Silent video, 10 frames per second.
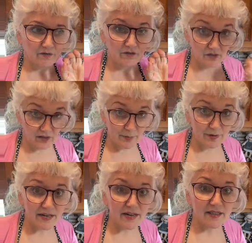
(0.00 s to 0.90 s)
of
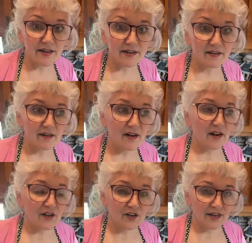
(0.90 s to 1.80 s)
lemon in there,
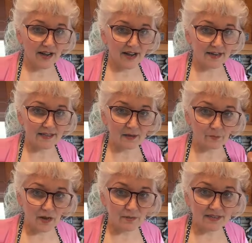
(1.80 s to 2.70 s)
you can add
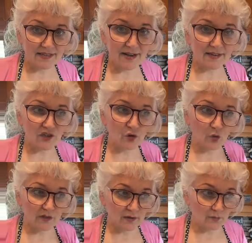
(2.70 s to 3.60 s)
some lemon zest
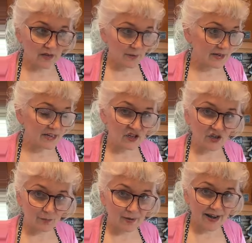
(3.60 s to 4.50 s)
or some lemon
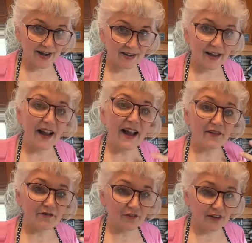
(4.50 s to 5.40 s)
into your pan
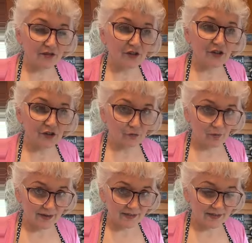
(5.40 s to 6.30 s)
and flavor your
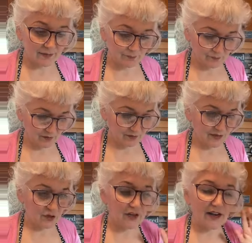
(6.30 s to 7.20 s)
rice. All
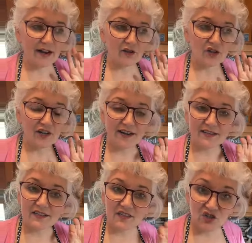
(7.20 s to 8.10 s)
right, you can actually
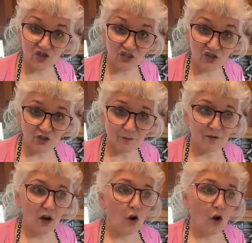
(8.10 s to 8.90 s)
add ginger